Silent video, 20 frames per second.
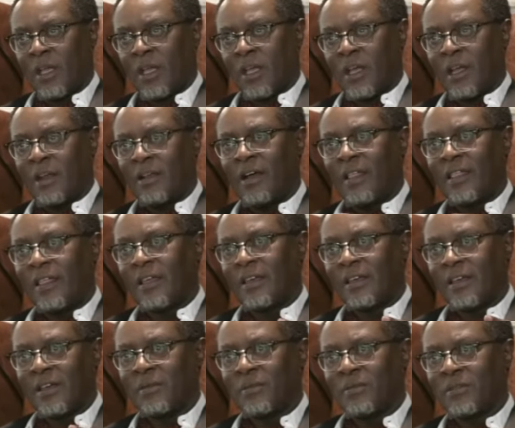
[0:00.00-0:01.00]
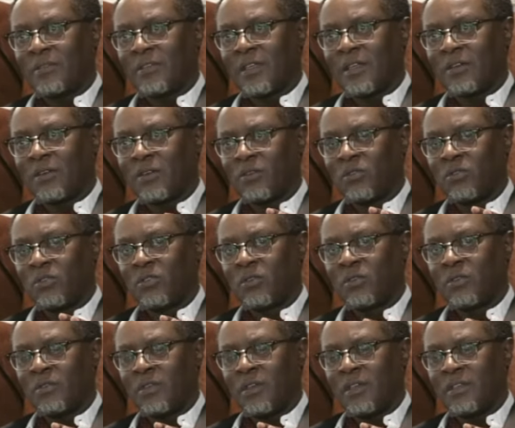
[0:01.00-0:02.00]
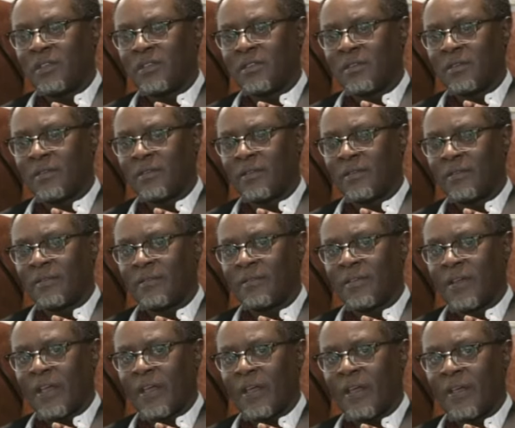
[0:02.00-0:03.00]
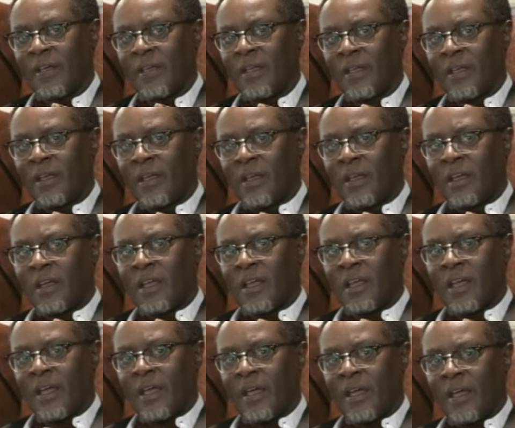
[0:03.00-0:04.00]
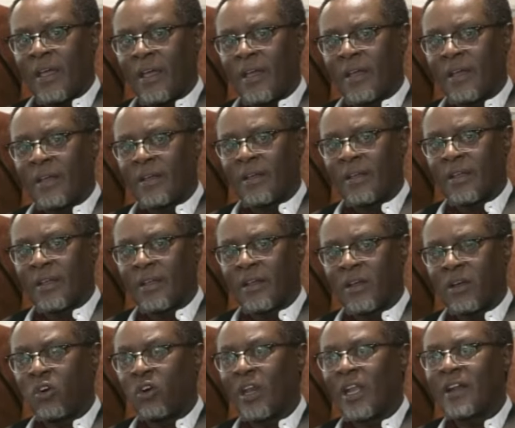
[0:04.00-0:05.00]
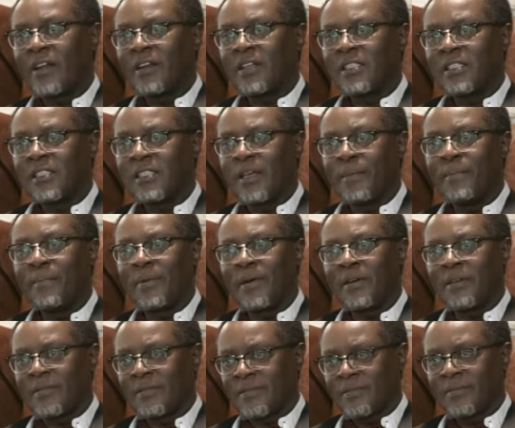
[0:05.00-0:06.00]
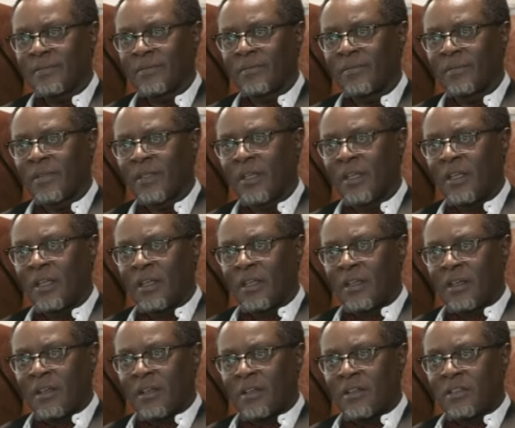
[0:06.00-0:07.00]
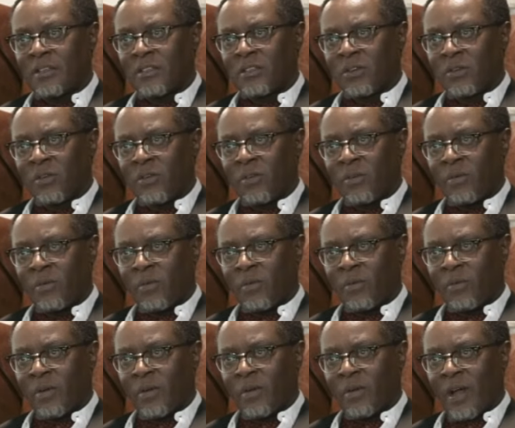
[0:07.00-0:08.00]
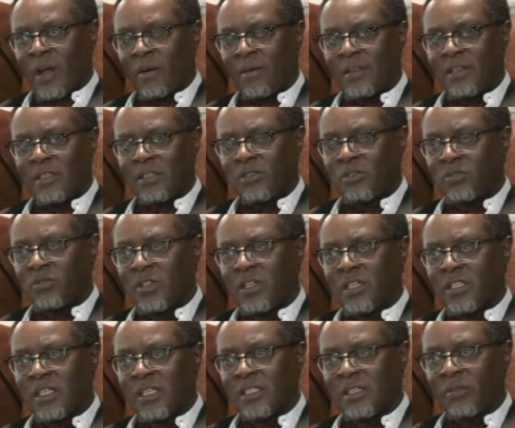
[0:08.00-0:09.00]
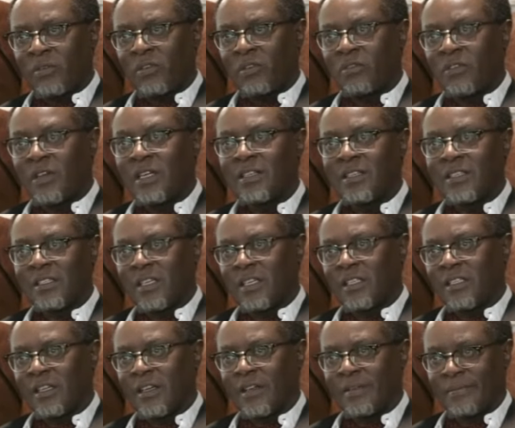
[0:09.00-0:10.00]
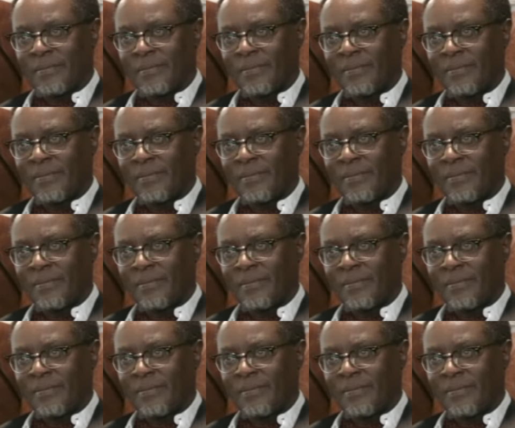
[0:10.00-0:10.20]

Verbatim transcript: And our thinking was that Ruto is of a, a choleric temper. So I wanted to do this as a way of irritating him.